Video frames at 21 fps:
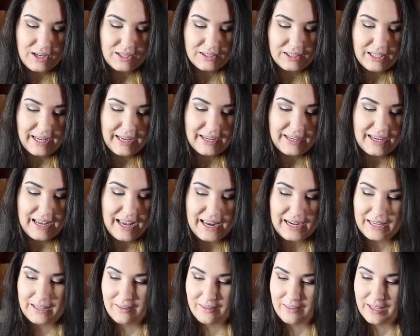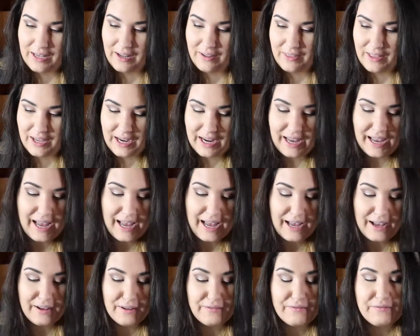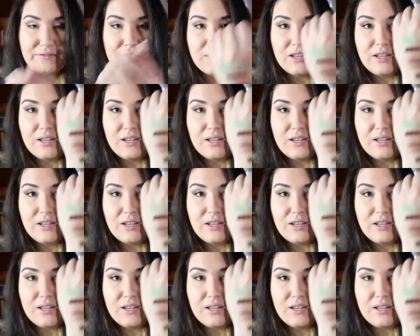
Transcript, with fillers: unlike anything that I have